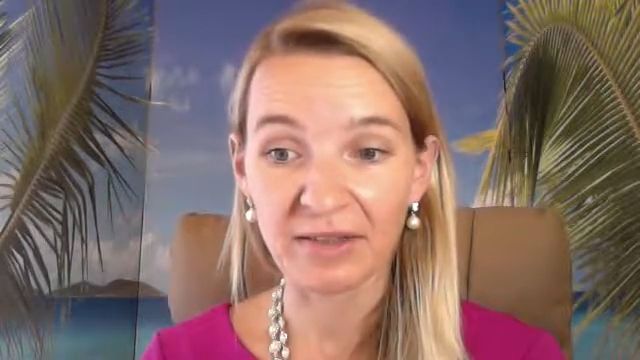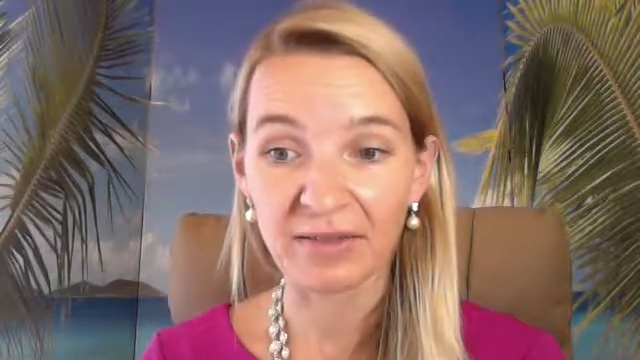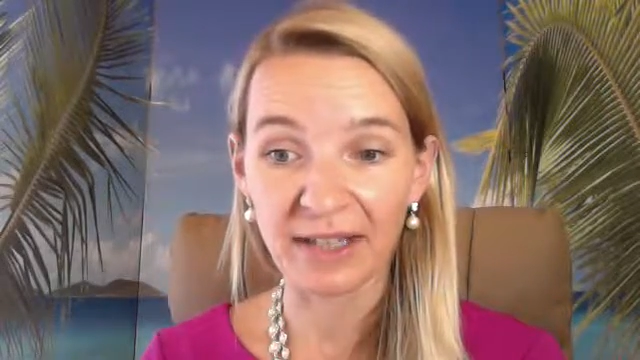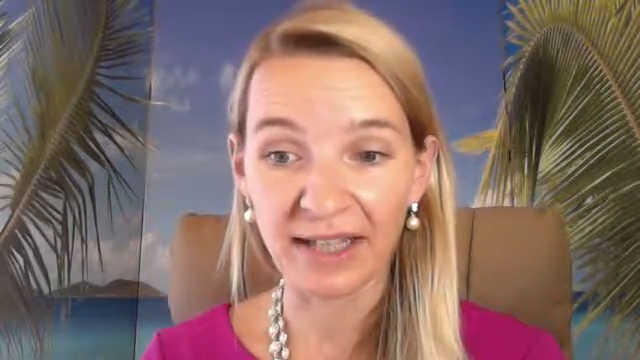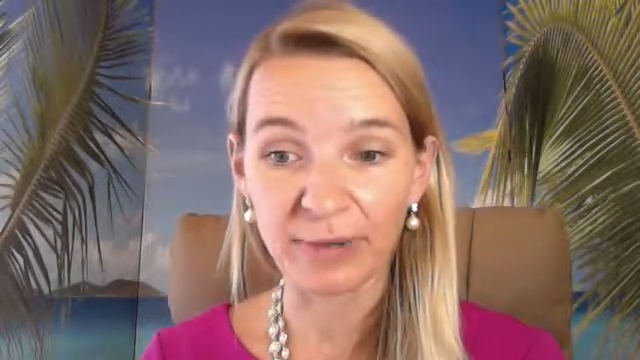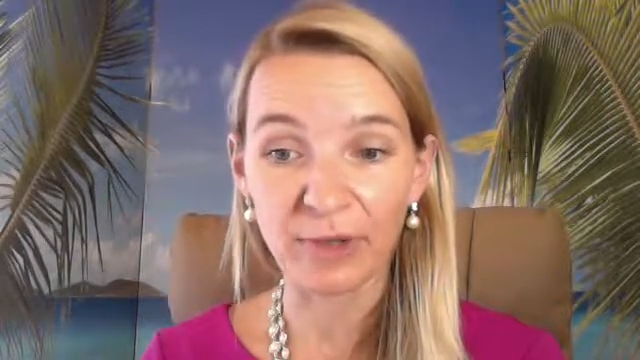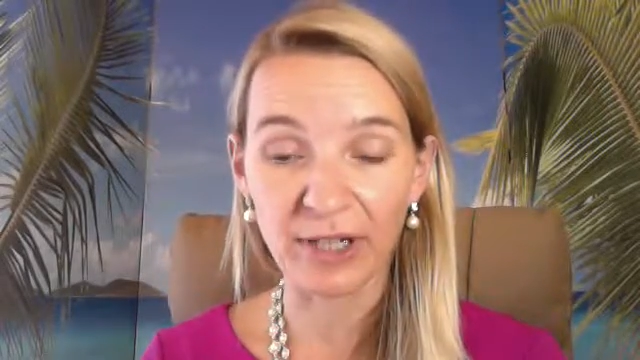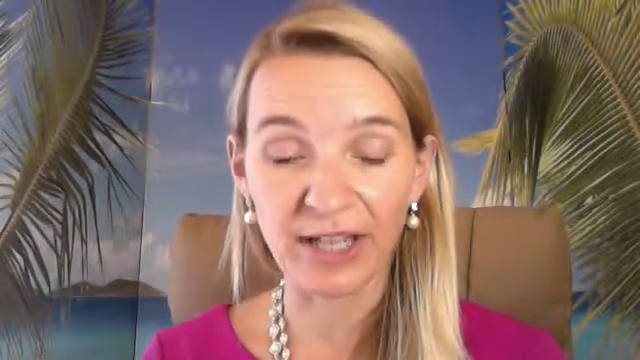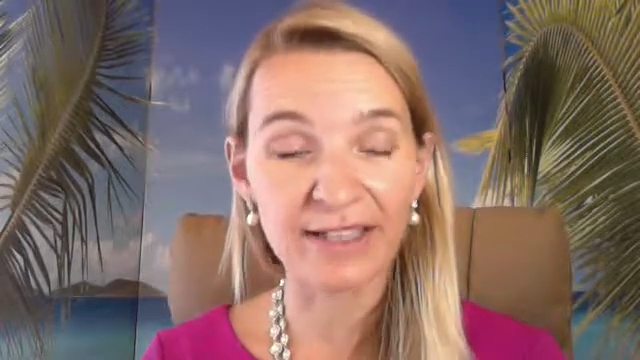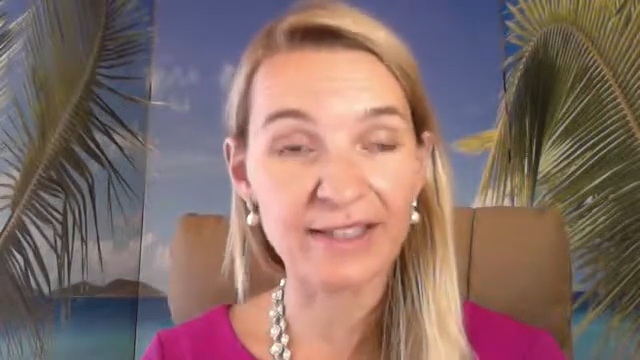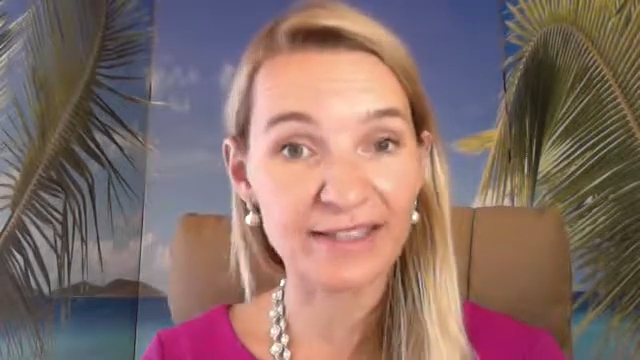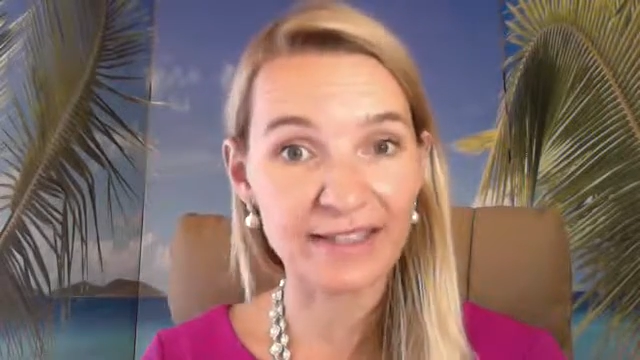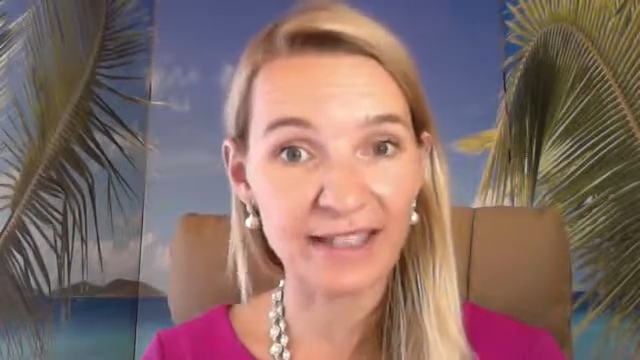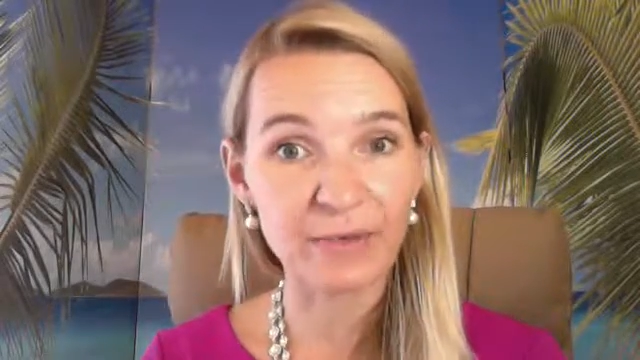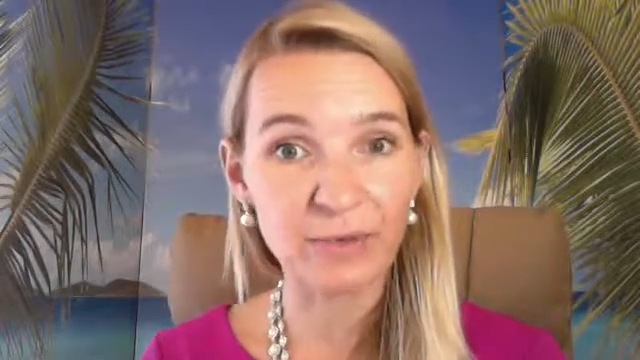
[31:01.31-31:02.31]
like what I
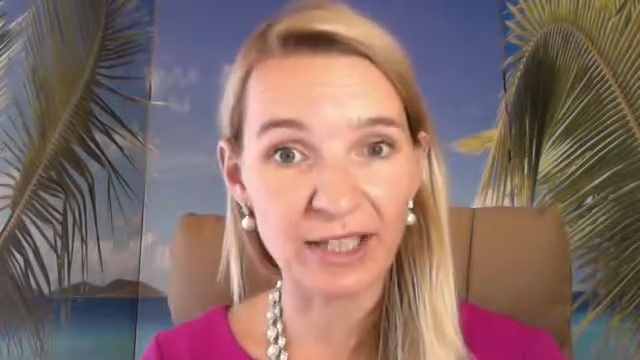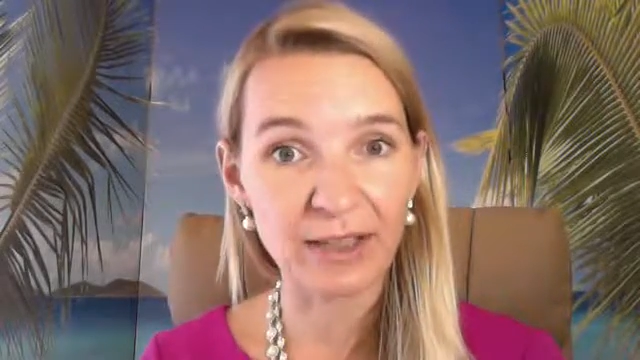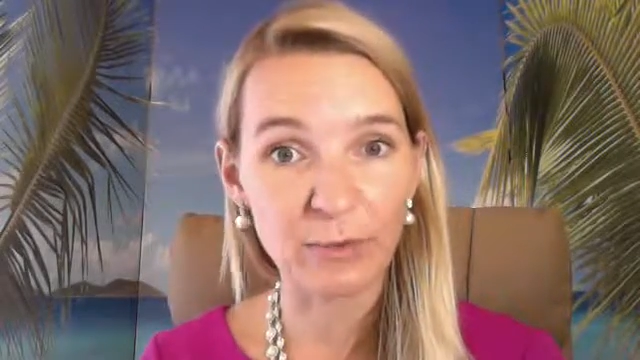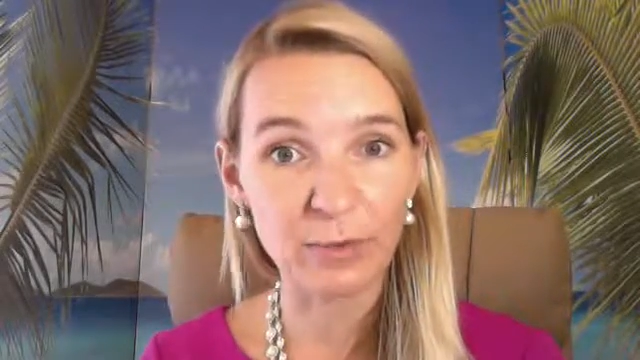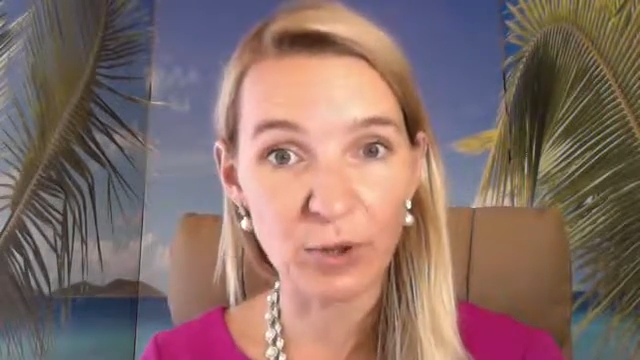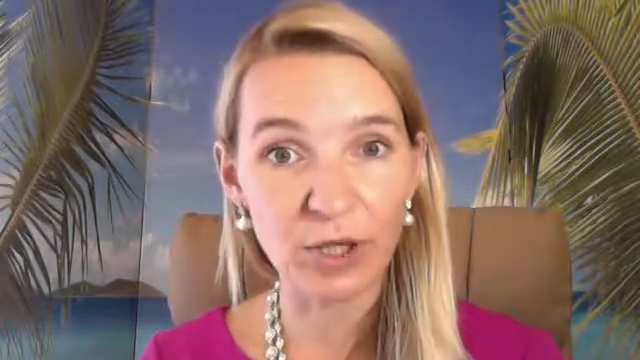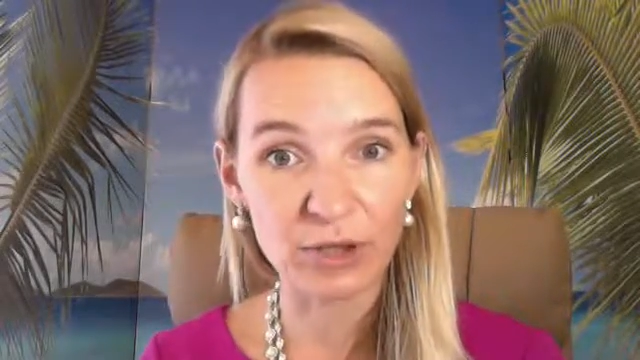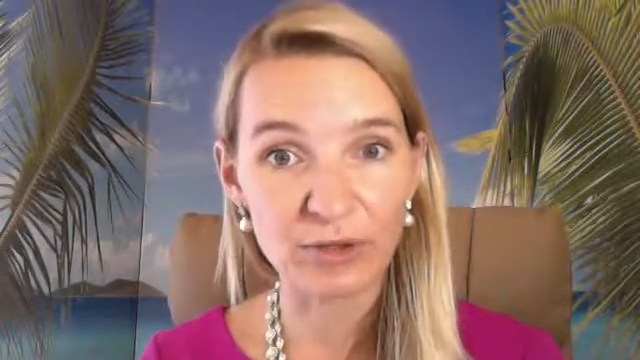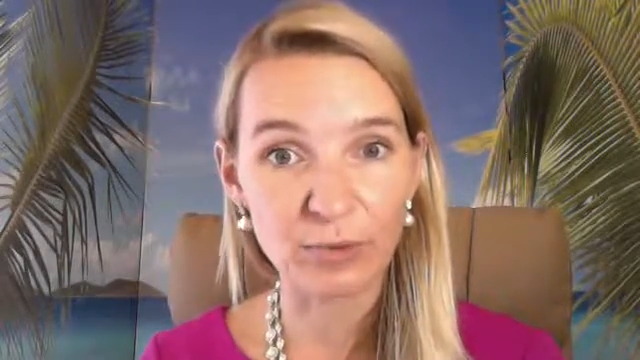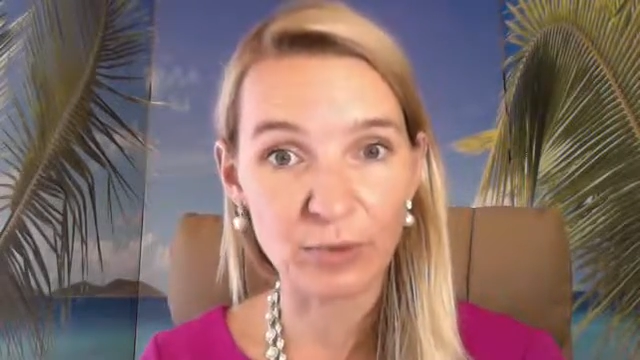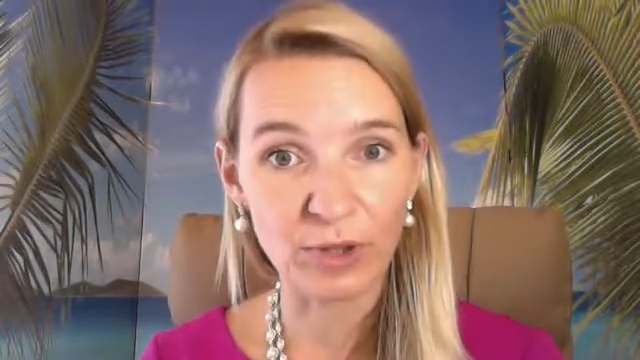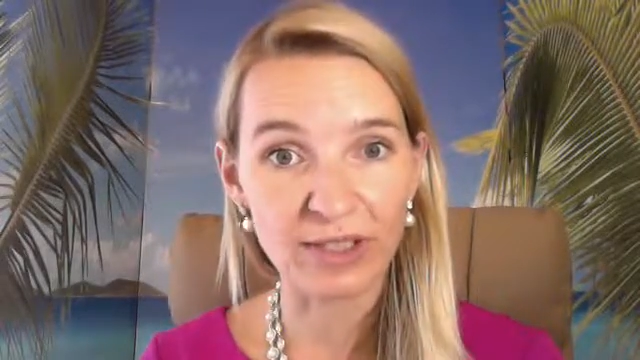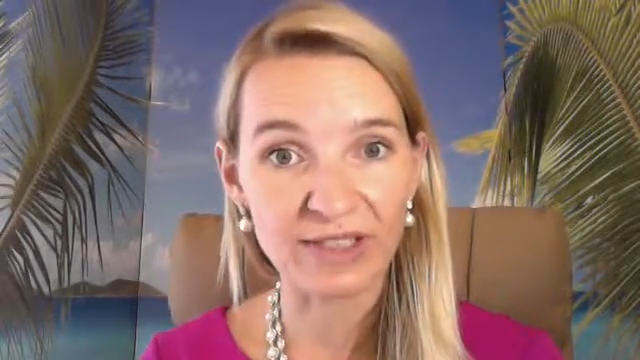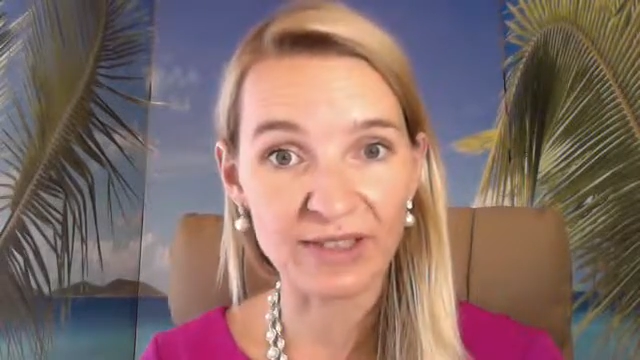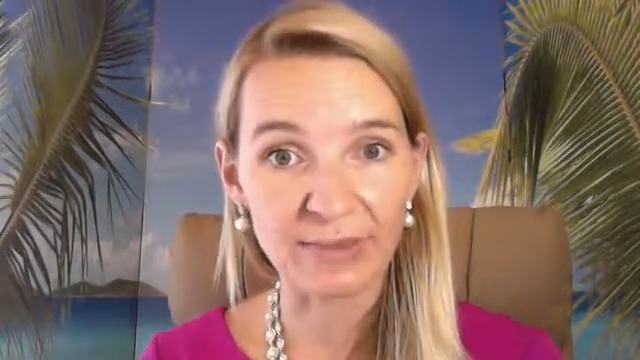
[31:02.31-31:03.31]
said when I walked
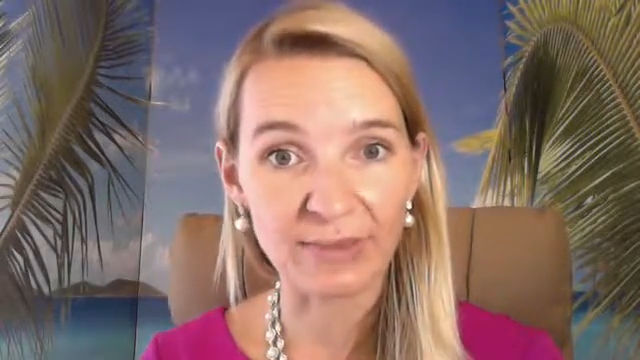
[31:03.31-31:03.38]
towards my